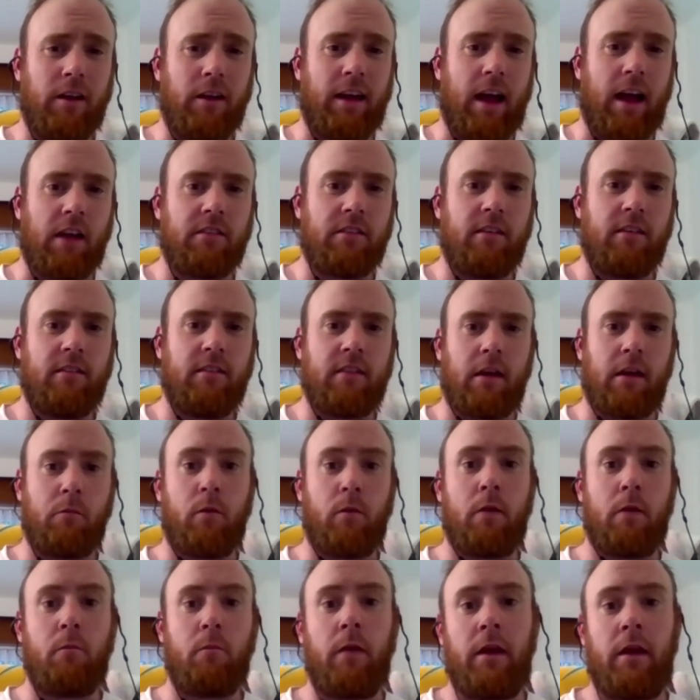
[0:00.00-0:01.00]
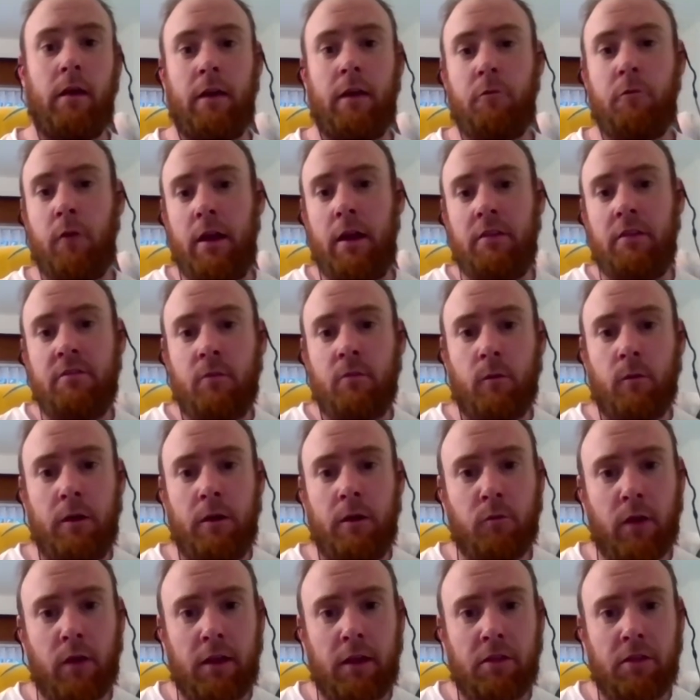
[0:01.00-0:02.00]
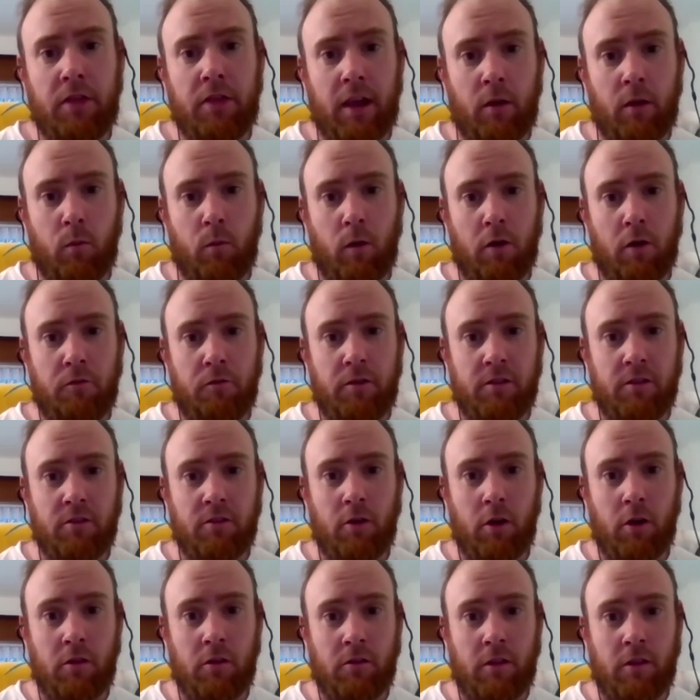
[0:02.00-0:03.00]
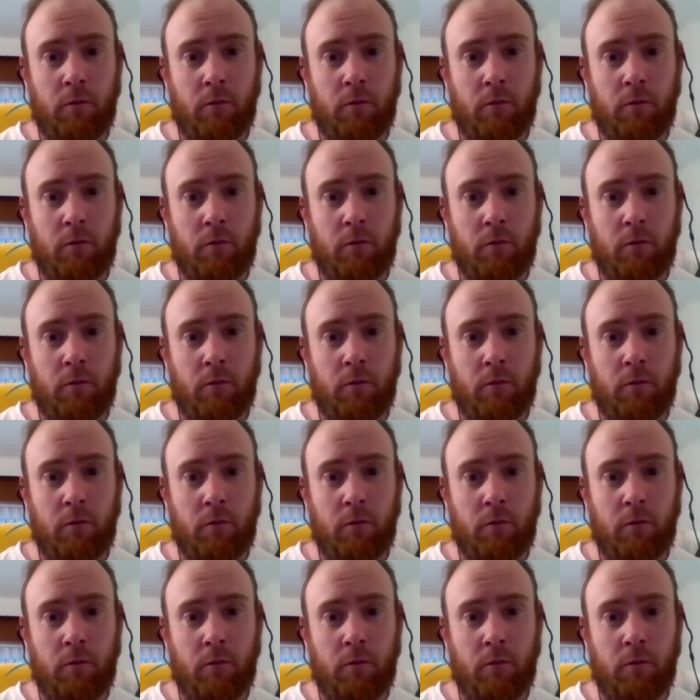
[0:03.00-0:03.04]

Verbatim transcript: Actually, said when we, if we, if we think wealth is good,